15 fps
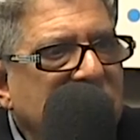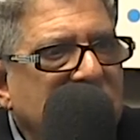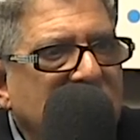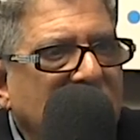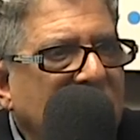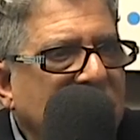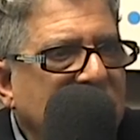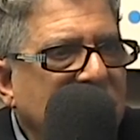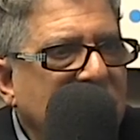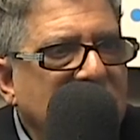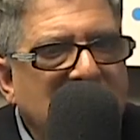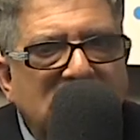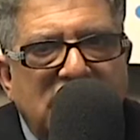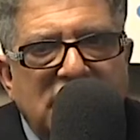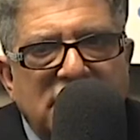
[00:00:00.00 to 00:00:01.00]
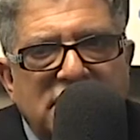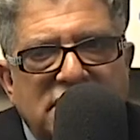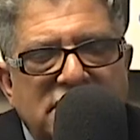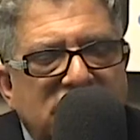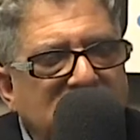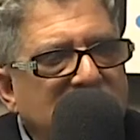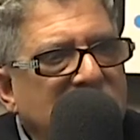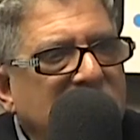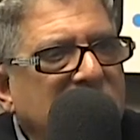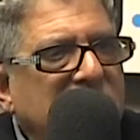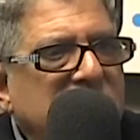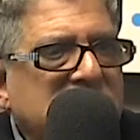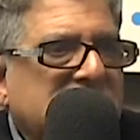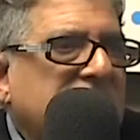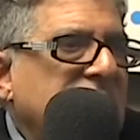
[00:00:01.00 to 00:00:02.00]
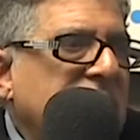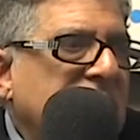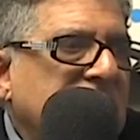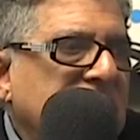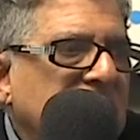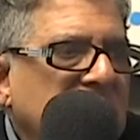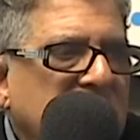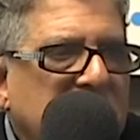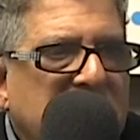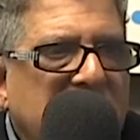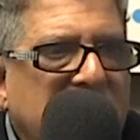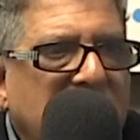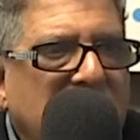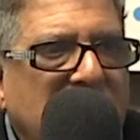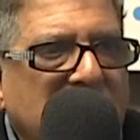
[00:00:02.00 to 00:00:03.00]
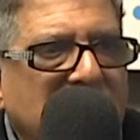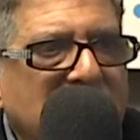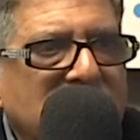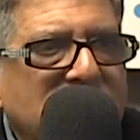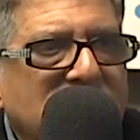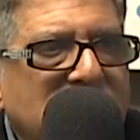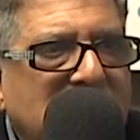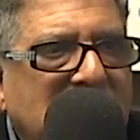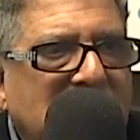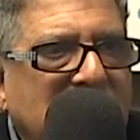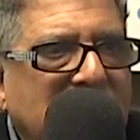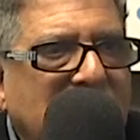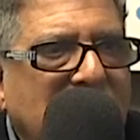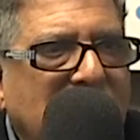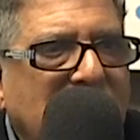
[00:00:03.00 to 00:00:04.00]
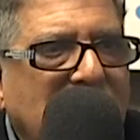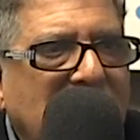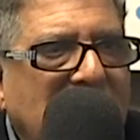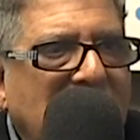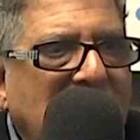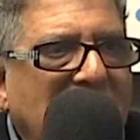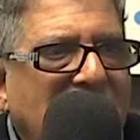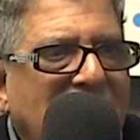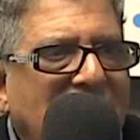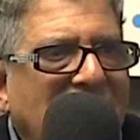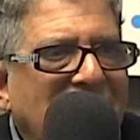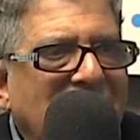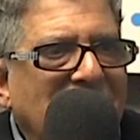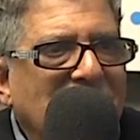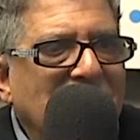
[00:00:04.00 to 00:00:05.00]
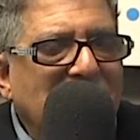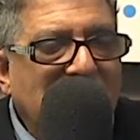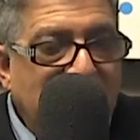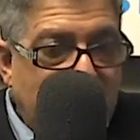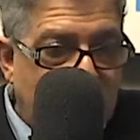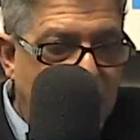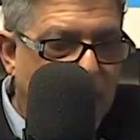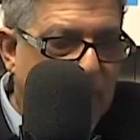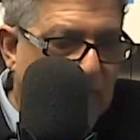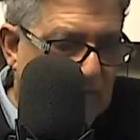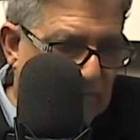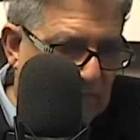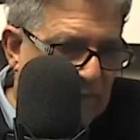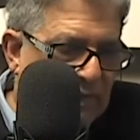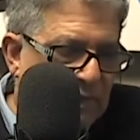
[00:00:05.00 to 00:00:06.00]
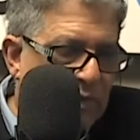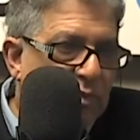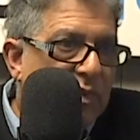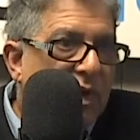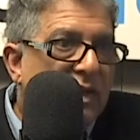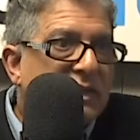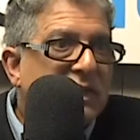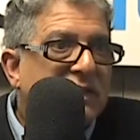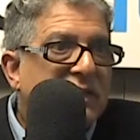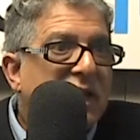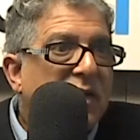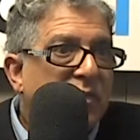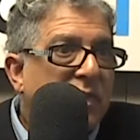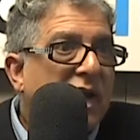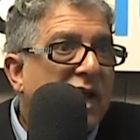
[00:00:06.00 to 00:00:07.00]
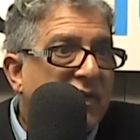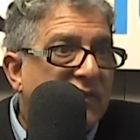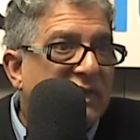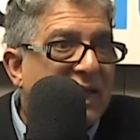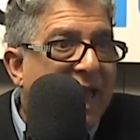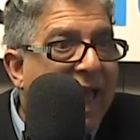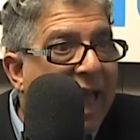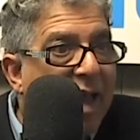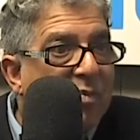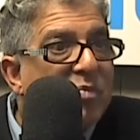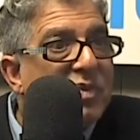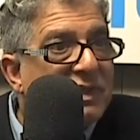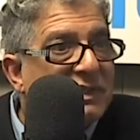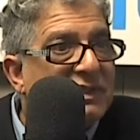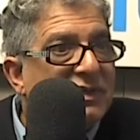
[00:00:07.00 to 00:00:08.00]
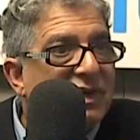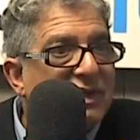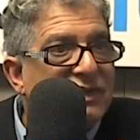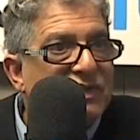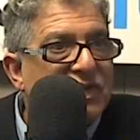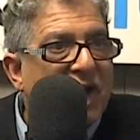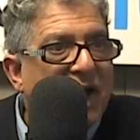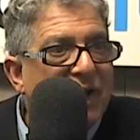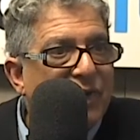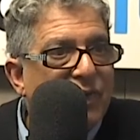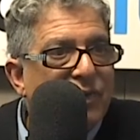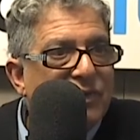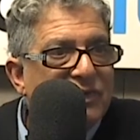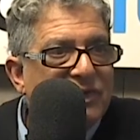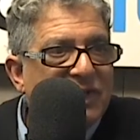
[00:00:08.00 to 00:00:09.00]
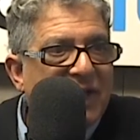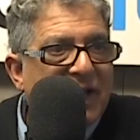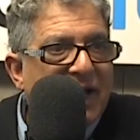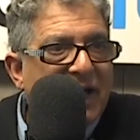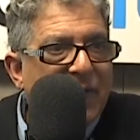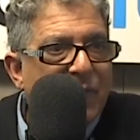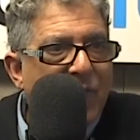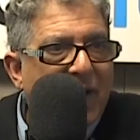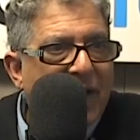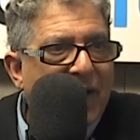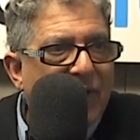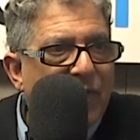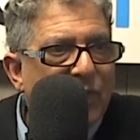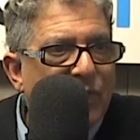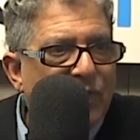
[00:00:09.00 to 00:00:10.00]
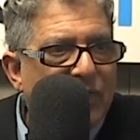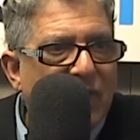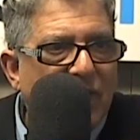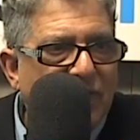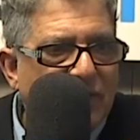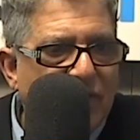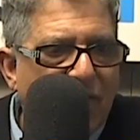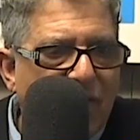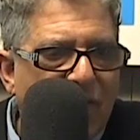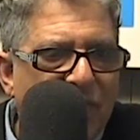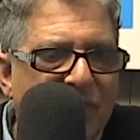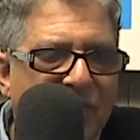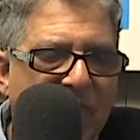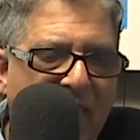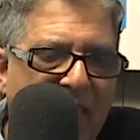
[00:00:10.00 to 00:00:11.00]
yeah. thoughts. Mm-hmm. So you say that's not my thought. Let it go. Mm-hmm. Um, but since you brought this up, I have an app. It's called Jiyo, J I Y O dot com,